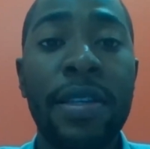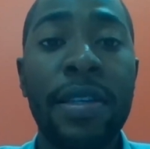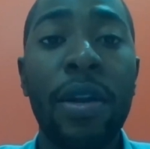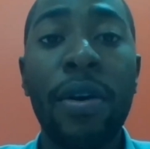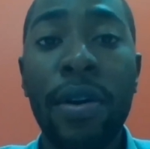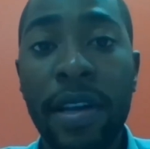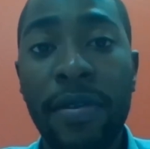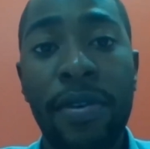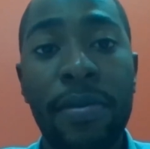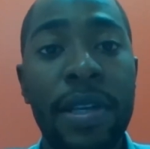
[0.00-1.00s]
that it's
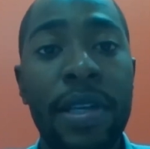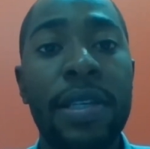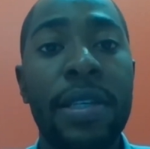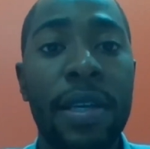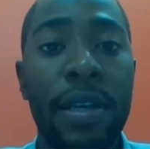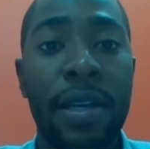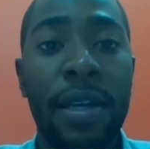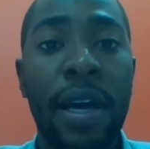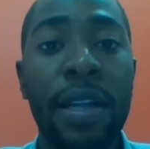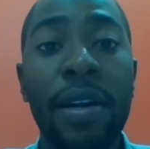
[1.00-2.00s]
learning from
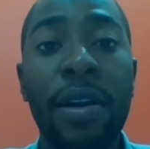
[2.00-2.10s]
these